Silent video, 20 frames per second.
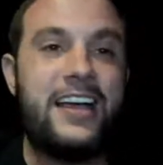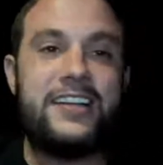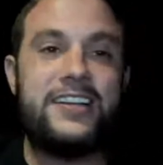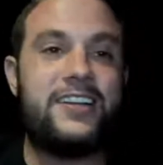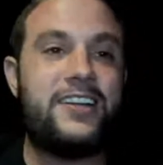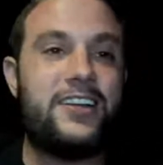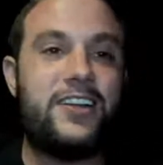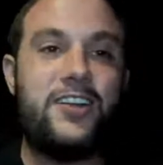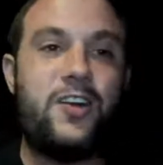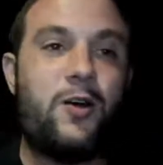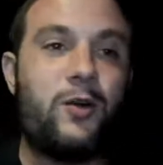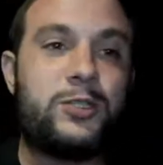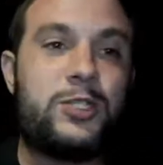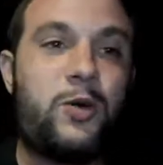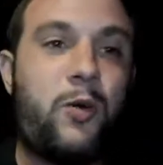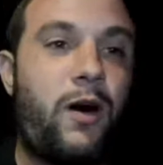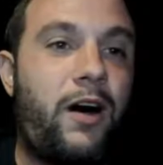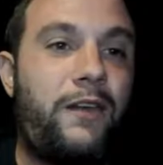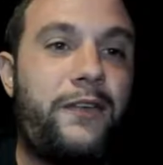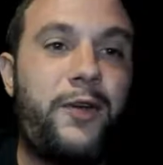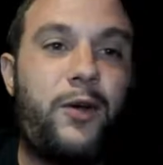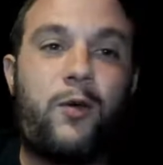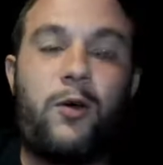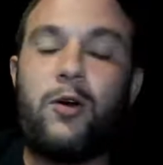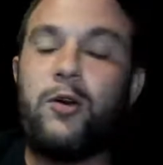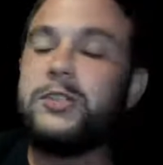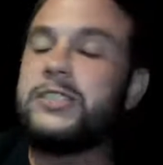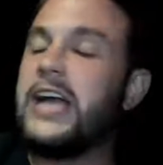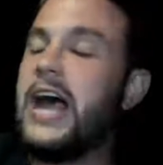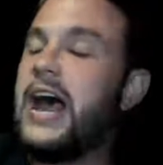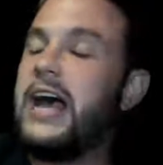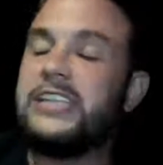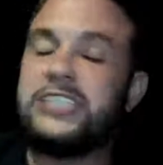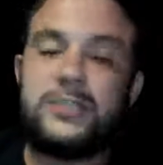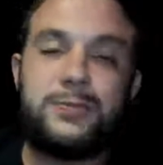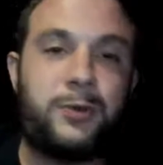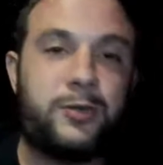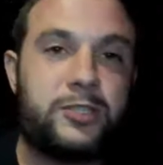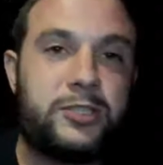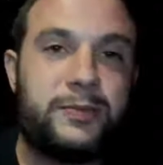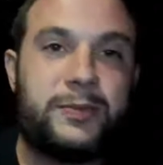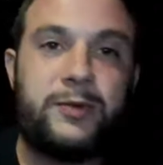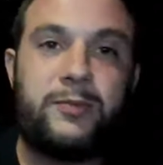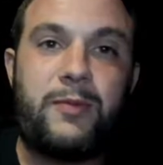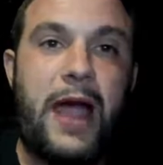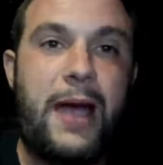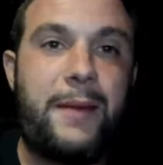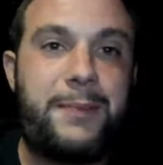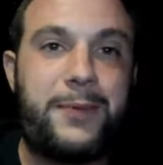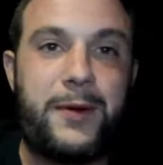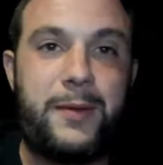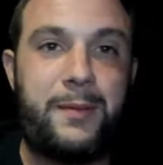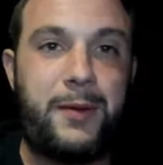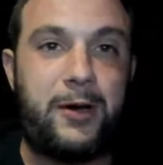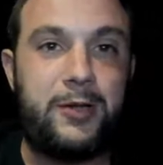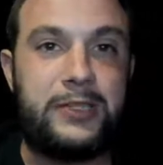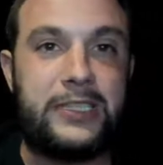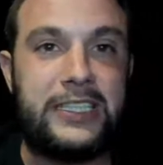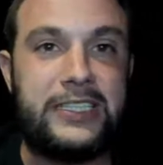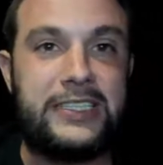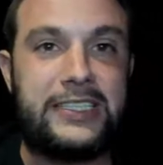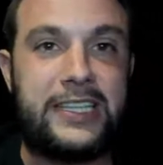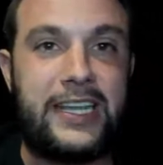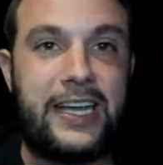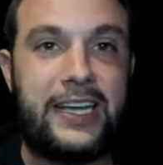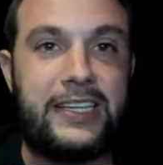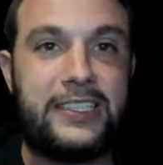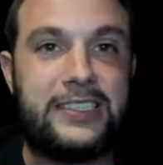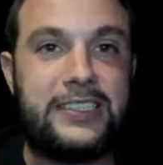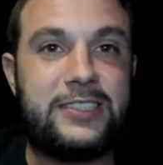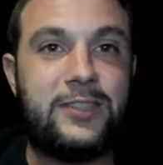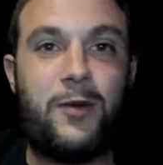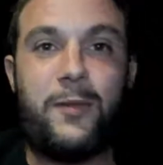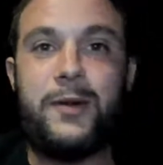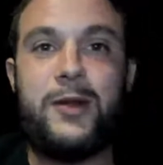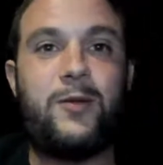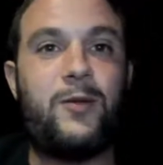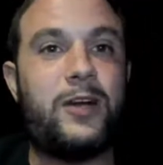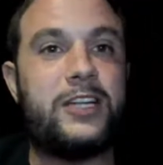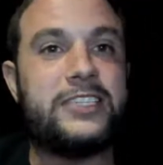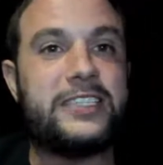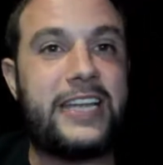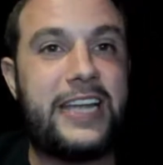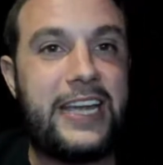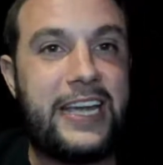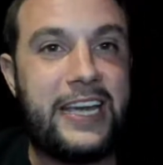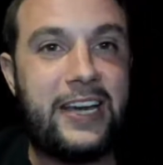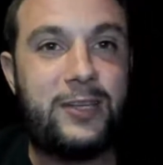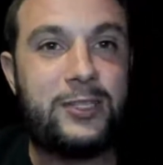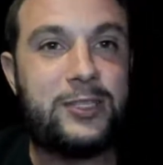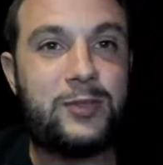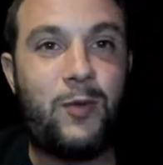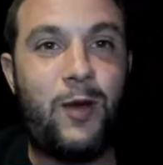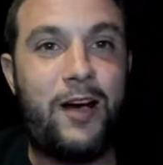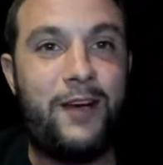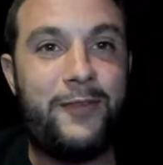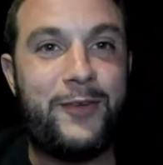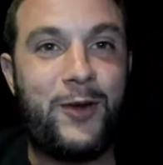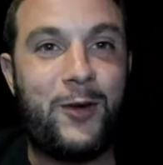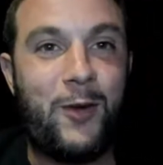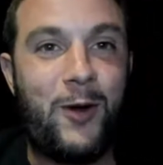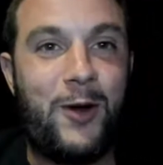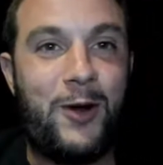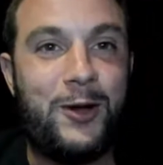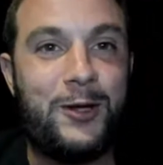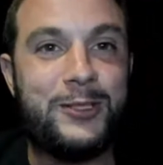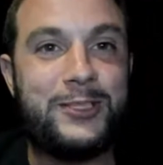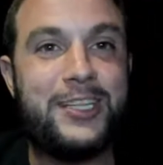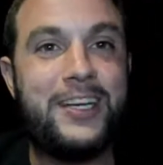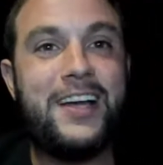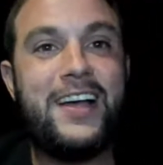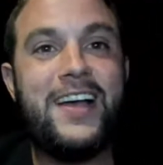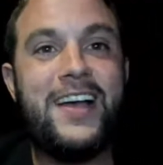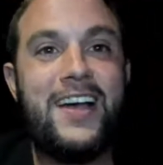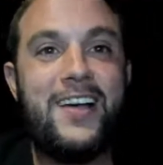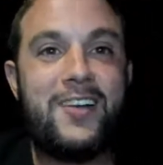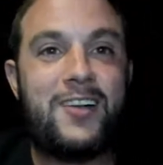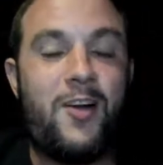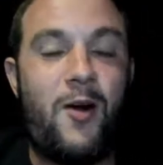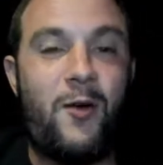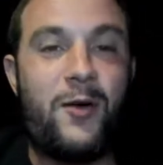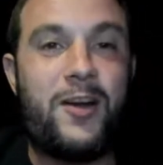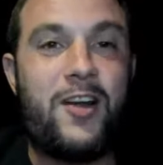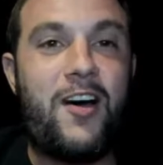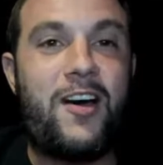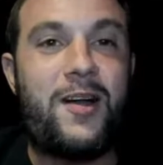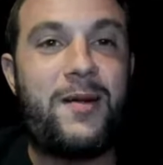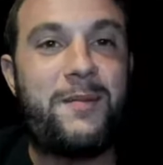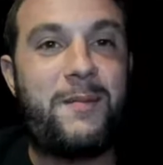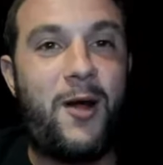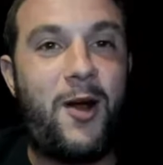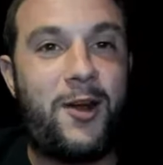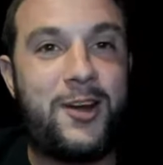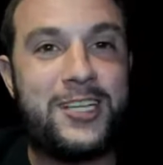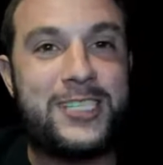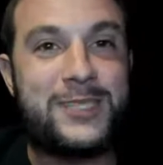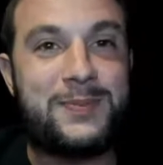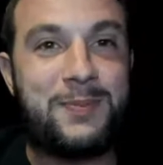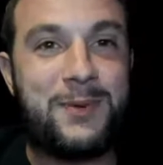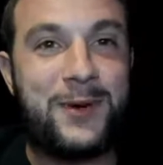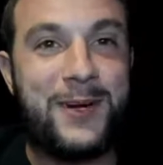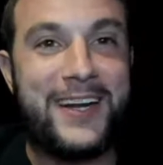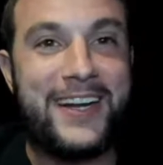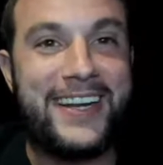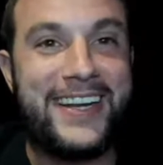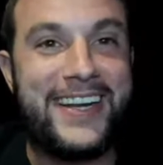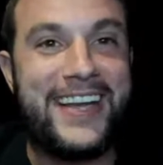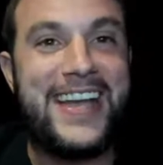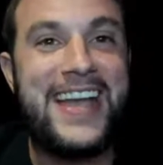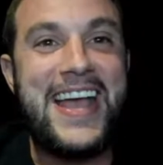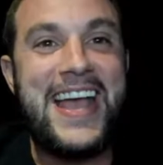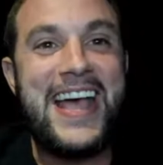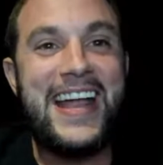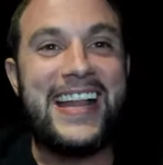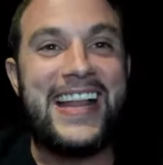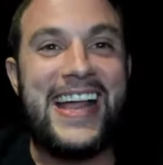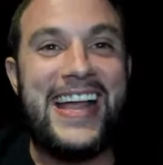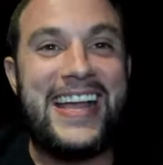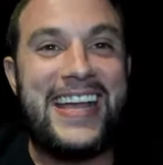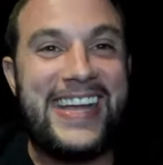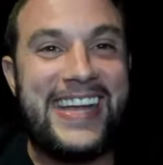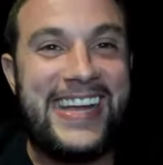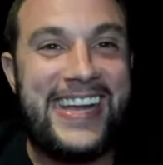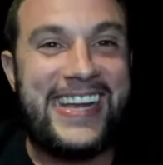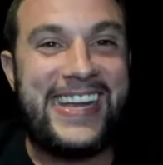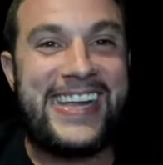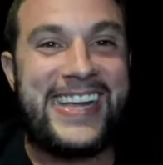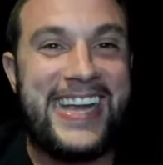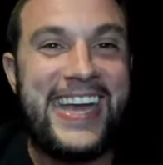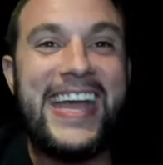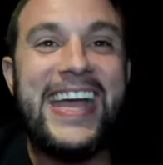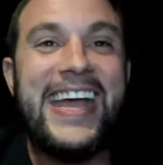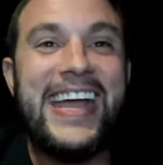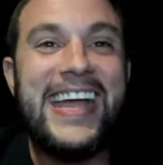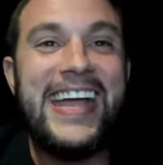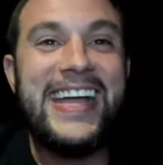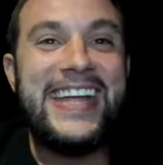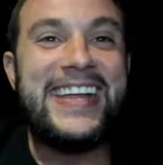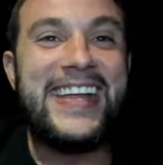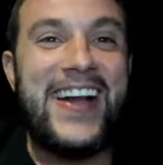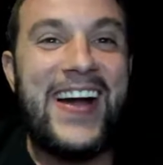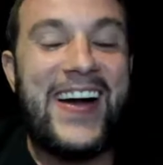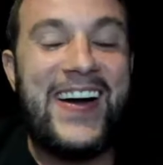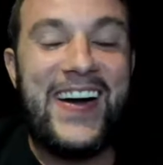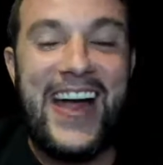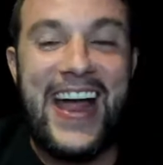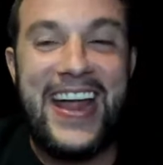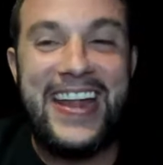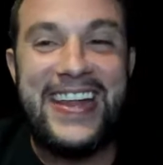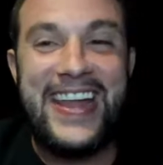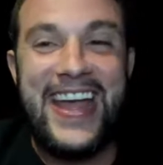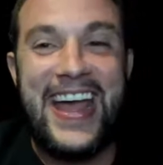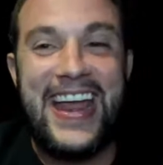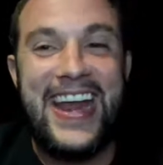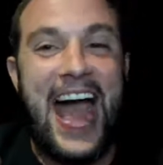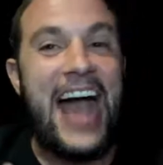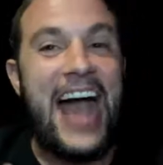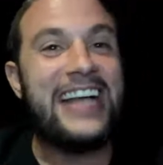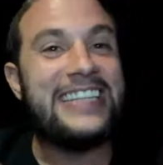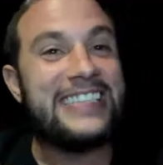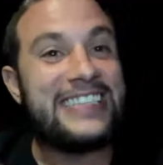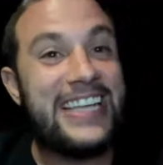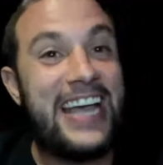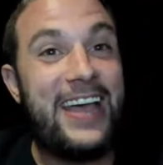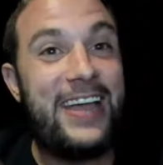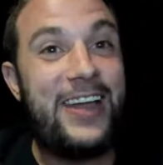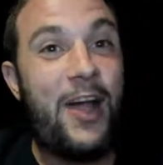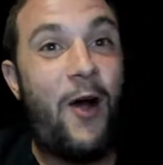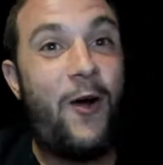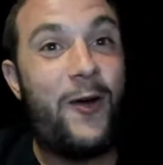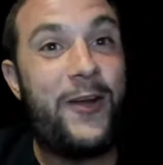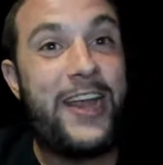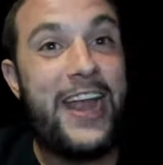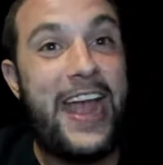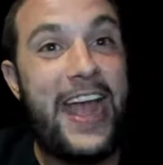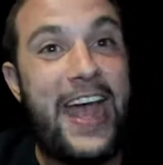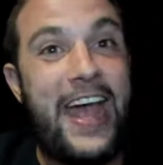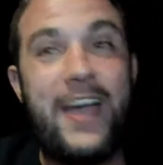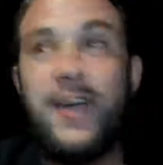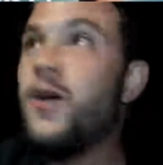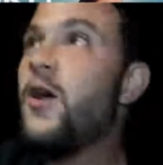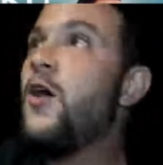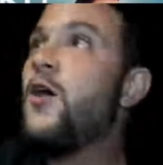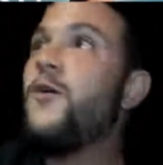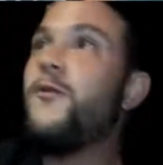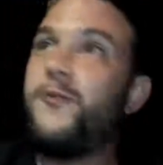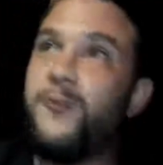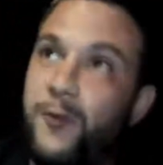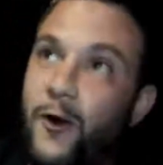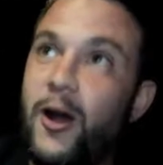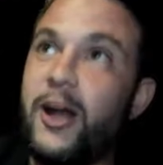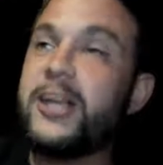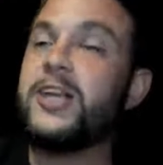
"Ty, 12-year-olds aren't supposed to be rapping about these things. Nobody wants to hear a 12-year-old going on a murder spree." Like, and then I said, "Oh yeah, fuck